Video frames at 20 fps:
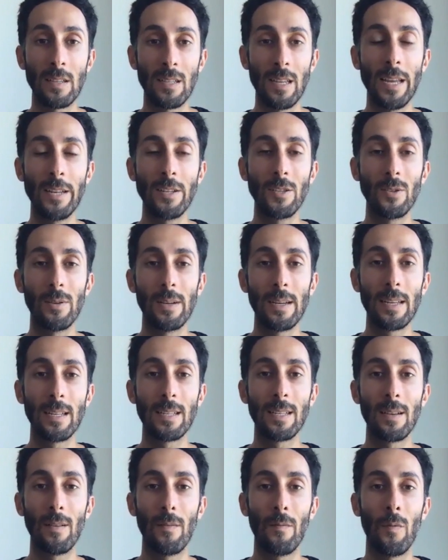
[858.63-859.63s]
throughout the
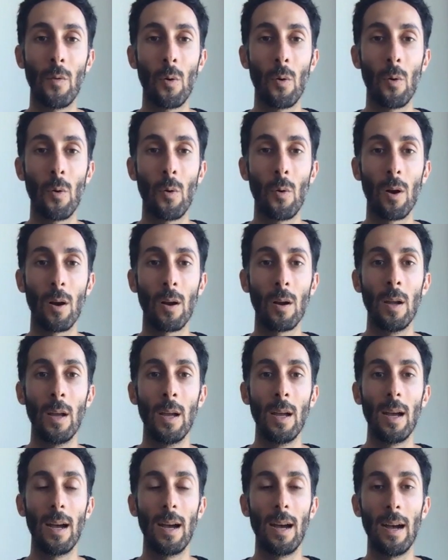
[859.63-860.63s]
centuries for
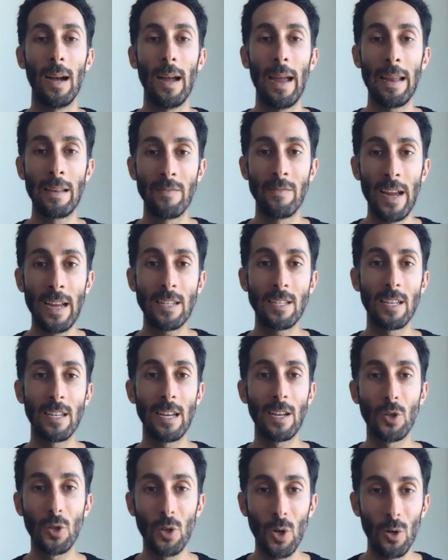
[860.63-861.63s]

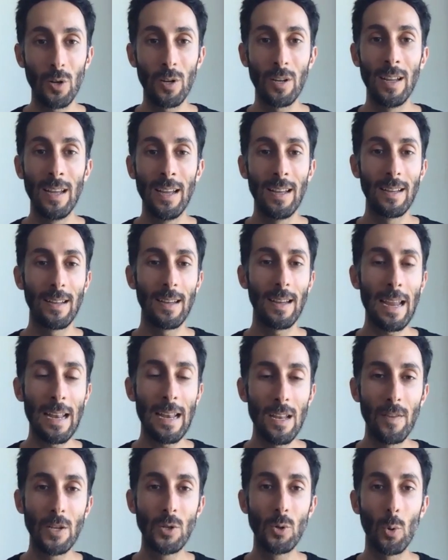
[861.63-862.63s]
advancing certain
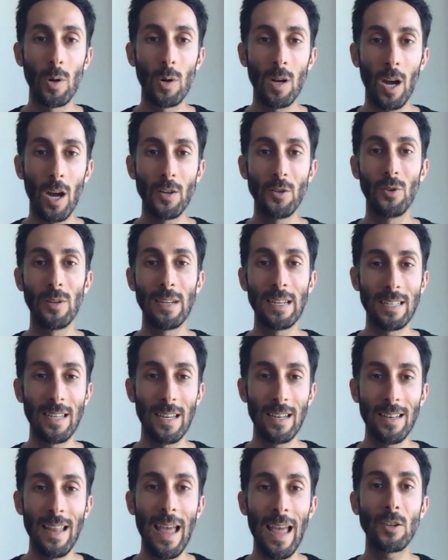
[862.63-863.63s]
individual countries
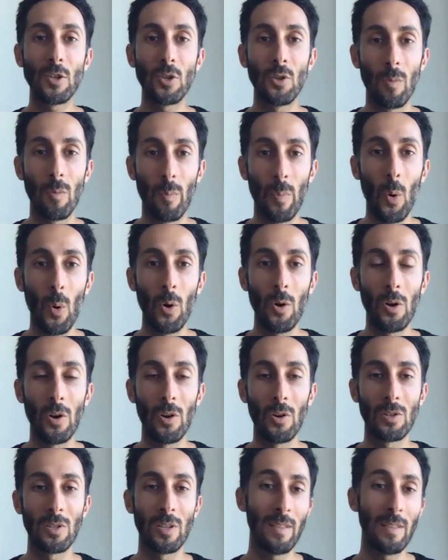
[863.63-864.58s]
and national borders,